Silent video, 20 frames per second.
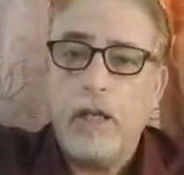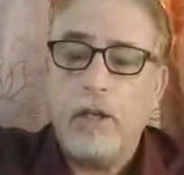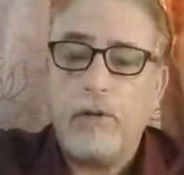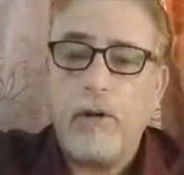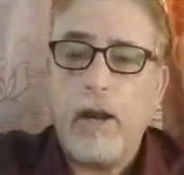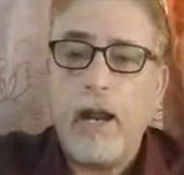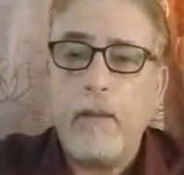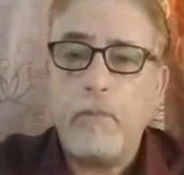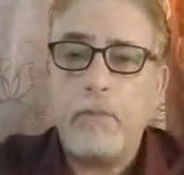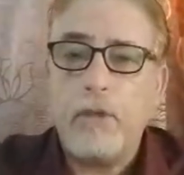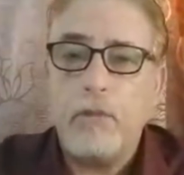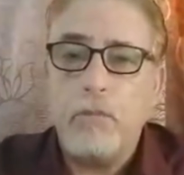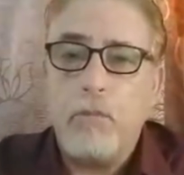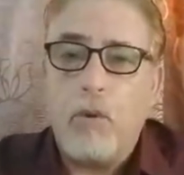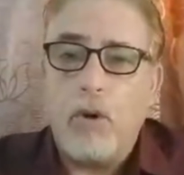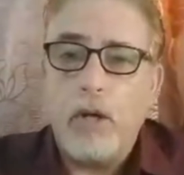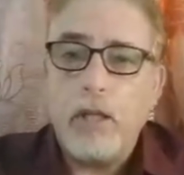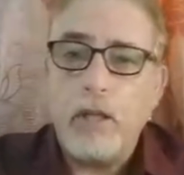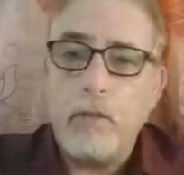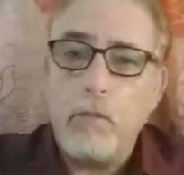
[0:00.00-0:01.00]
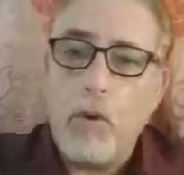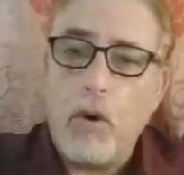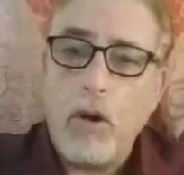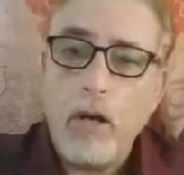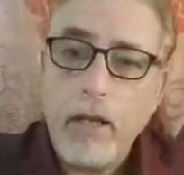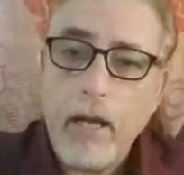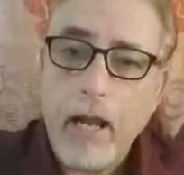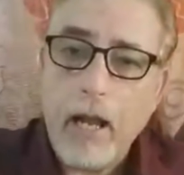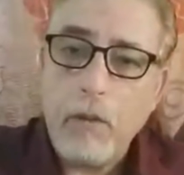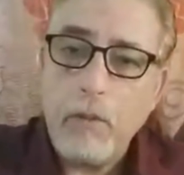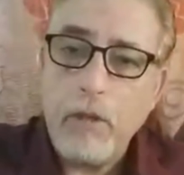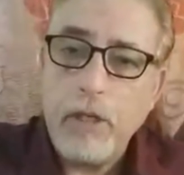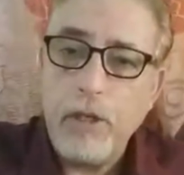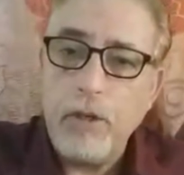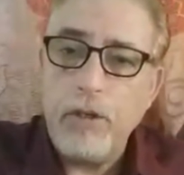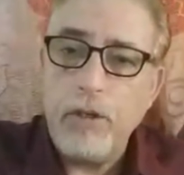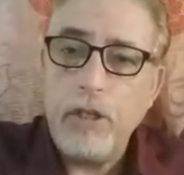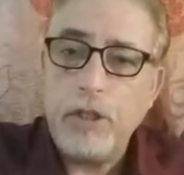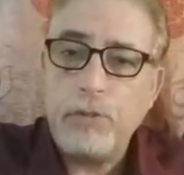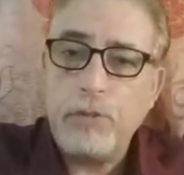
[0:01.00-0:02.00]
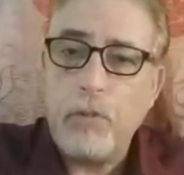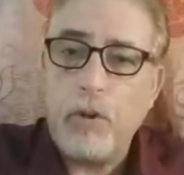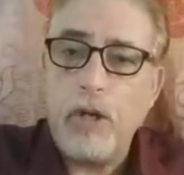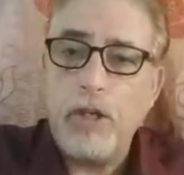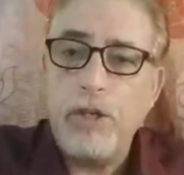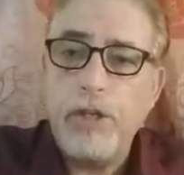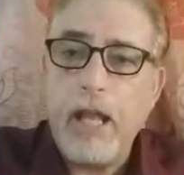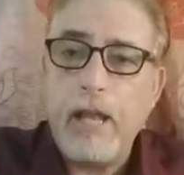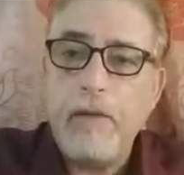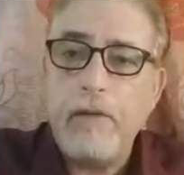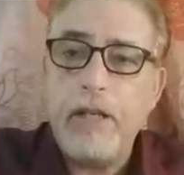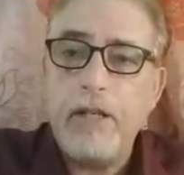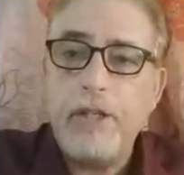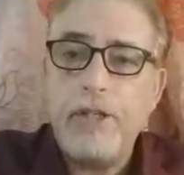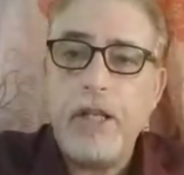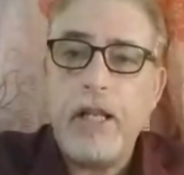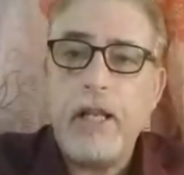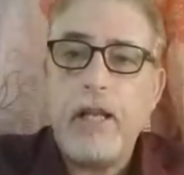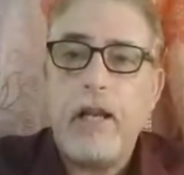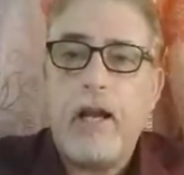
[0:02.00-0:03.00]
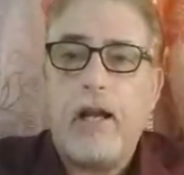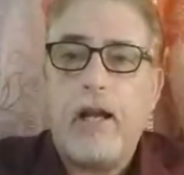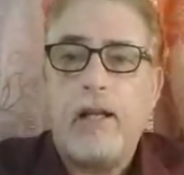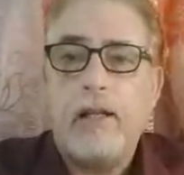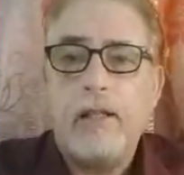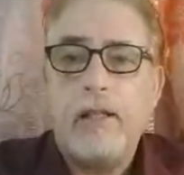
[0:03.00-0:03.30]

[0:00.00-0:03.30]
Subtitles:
Graham, good morning. How we doing this morning? David and Gina,